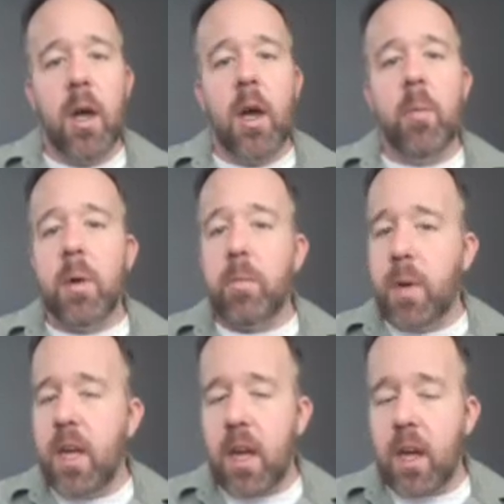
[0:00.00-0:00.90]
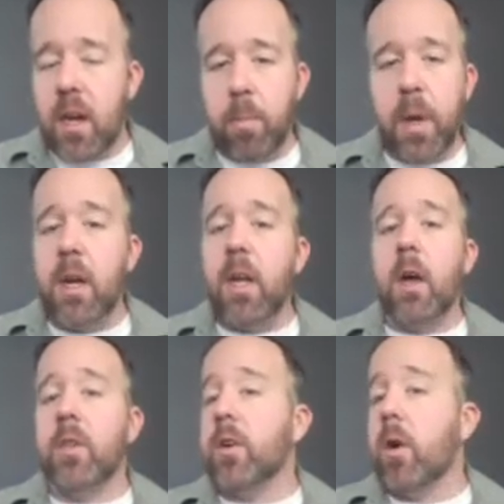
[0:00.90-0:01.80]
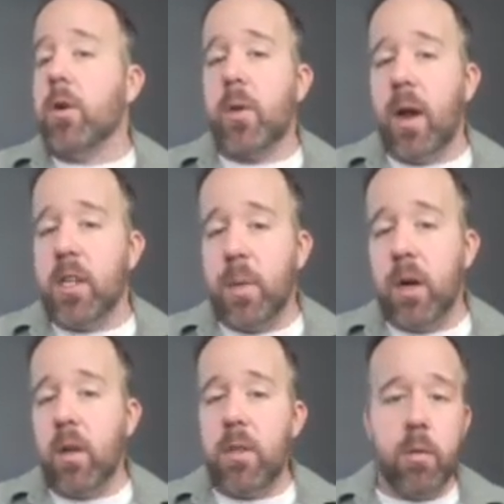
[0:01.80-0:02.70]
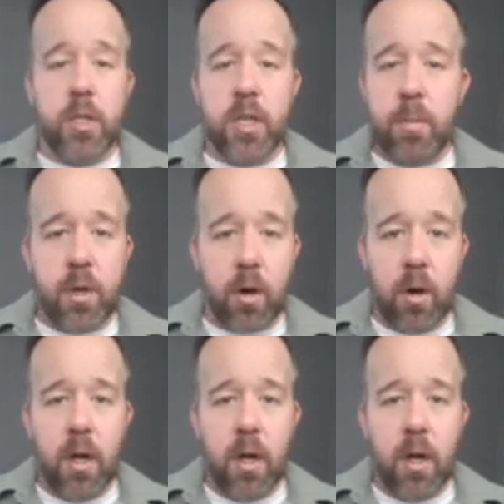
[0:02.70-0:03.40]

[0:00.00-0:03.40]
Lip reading: but B, depending on the neurotransmitter and the receptor,